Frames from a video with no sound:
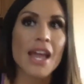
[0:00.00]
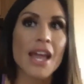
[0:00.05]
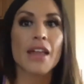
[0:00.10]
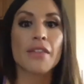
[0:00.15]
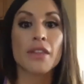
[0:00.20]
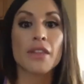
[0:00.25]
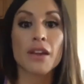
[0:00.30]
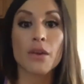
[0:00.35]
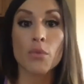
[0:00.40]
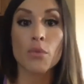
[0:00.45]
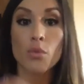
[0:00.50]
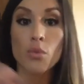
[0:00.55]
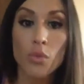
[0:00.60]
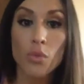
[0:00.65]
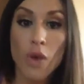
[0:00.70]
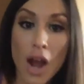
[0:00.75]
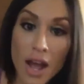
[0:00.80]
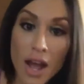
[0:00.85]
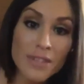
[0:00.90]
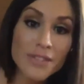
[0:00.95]
And
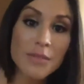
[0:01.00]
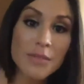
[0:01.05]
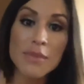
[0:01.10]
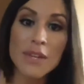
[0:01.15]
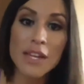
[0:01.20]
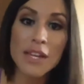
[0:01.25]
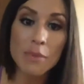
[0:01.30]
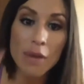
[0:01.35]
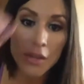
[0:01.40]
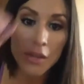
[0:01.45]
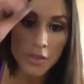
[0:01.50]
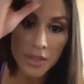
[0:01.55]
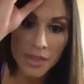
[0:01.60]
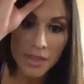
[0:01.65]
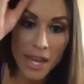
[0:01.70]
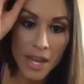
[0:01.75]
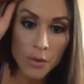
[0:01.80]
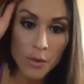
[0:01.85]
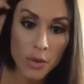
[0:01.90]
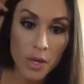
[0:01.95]
the awesome thing about the
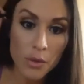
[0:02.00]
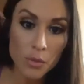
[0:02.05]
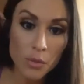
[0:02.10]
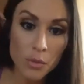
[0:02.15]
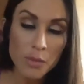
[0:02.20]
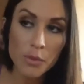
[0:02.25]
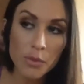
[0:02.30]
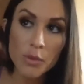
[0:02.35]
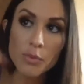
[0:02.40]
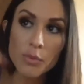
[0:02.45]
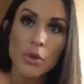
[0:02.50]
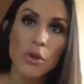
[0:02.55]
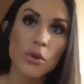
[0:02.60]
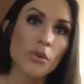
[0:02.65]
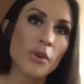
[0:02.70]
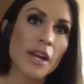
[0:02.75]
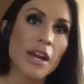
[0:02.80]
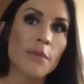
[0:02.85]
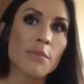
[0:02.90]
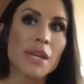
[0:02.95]
thyroid reboot
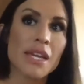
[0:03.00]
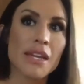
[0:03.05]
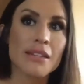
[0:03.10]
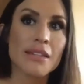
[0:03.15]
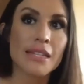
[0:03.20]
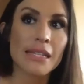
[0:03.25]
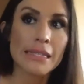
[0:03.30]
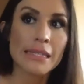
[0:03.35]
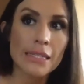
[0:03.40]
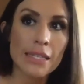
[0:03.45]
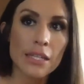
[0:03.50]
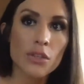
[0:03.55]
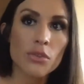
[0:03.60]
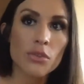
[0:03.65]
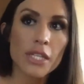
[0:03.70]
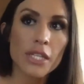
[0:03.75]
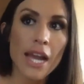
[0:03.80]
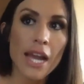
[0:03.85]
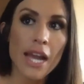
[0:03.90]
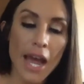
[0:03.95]
program is
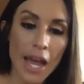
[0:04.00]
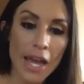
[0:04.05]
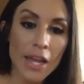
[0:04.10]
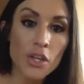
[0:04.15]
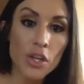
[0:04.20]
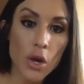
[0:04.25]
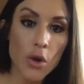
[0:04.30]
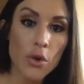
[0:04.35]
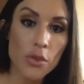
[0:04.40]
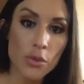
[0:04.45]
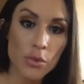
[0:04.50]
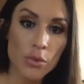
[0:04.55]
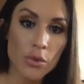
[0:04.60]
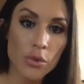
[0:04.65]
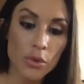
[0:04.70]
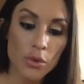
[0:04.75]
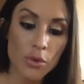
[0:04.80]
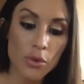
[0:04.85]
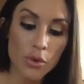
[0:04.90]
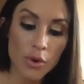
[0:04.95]
literally I go
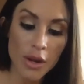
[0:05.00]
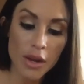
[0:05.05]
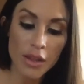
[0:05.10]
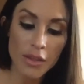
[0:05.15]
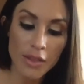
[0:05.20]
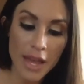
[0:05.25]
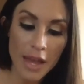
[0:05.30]
through